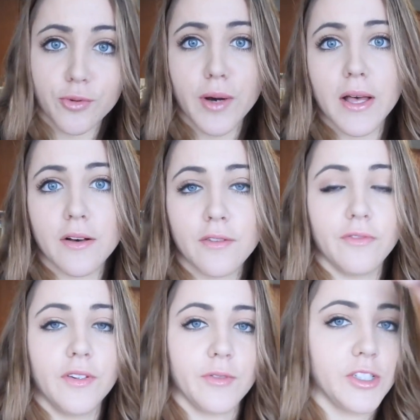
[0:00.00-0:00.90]

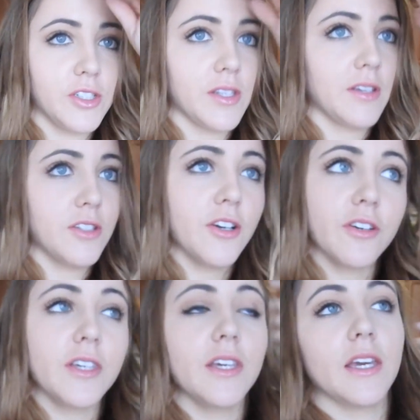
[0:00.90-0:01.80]
12, which is like
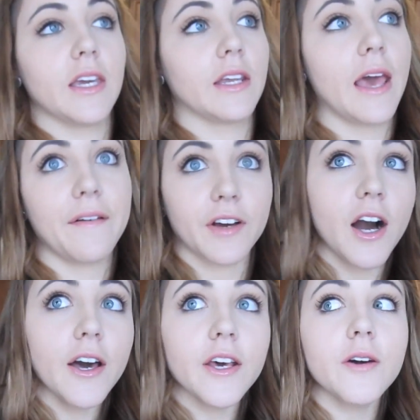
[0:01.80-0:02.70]
turkey and
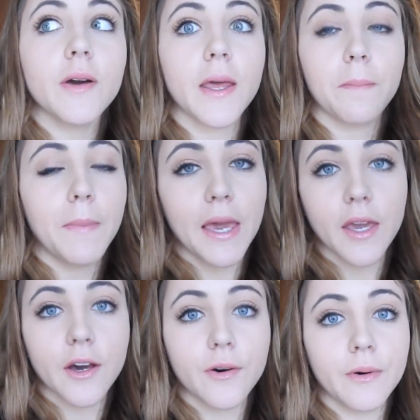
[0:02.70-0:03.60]
avocado and
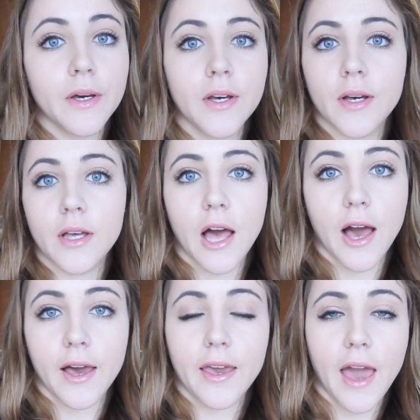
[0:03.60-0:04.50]
mayo.
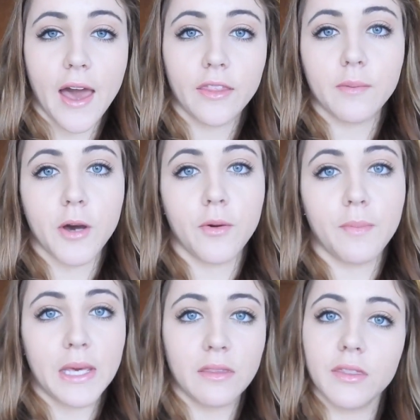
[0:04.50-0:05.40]
I had them
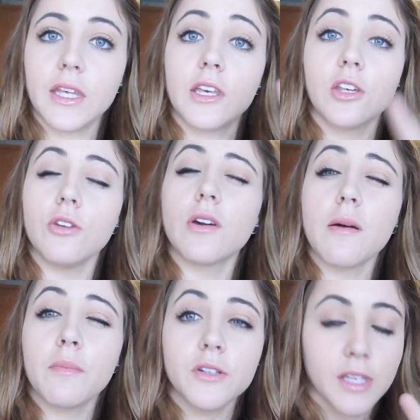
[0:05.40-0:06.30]
omit the
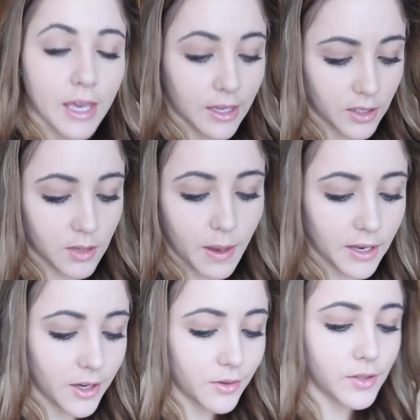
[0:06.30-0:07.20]
cucumbers and
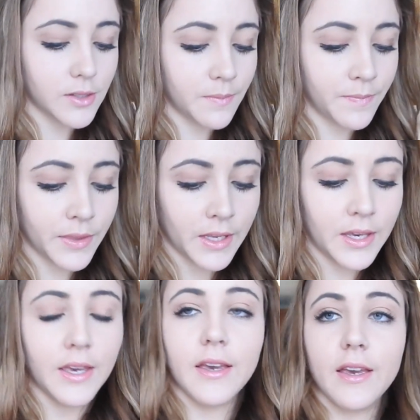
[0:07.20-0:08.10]
tomatoes
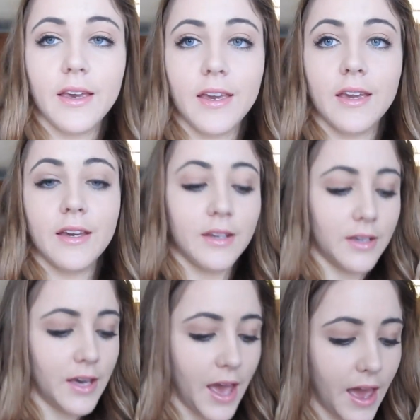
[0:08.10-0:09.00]
and
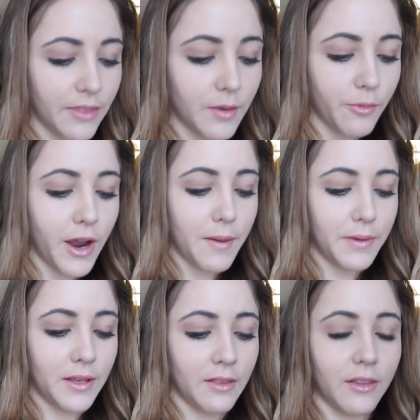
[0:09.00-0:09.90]
had them
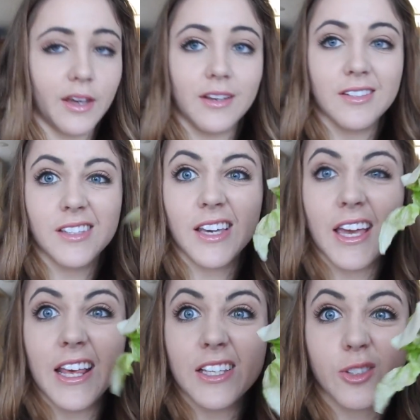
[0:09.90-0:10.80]
wrap it in lettuce.
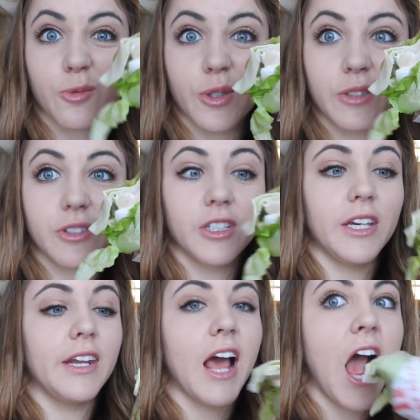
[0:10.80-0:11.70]
And it's real
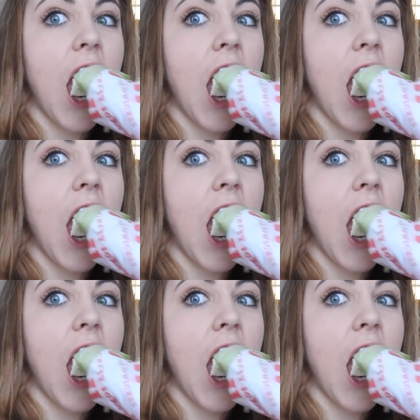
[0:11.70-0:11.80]
good.